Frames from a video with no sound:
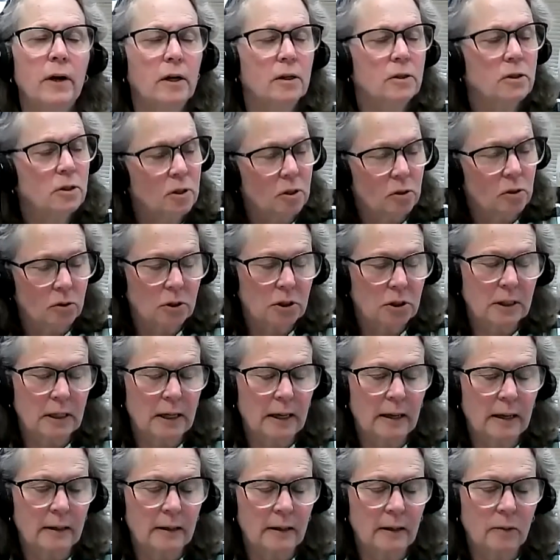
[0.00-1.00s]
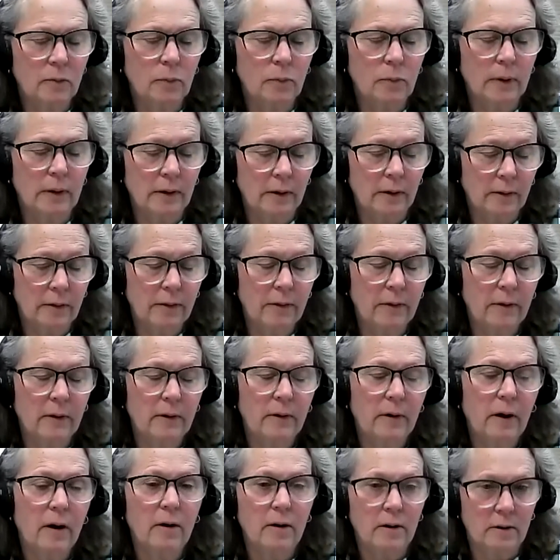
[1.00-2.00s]
associated with
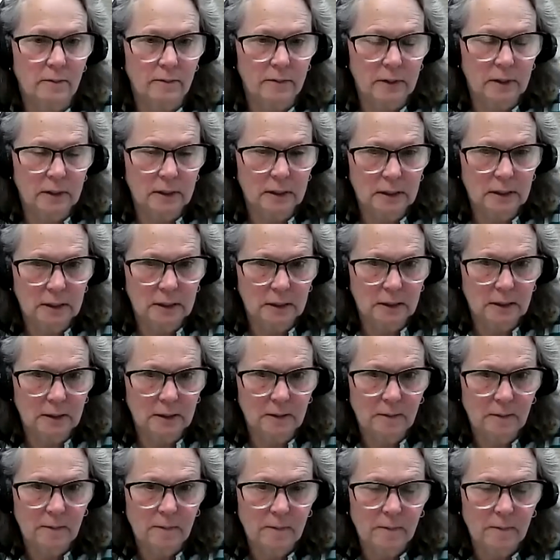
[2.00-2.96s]
harvest.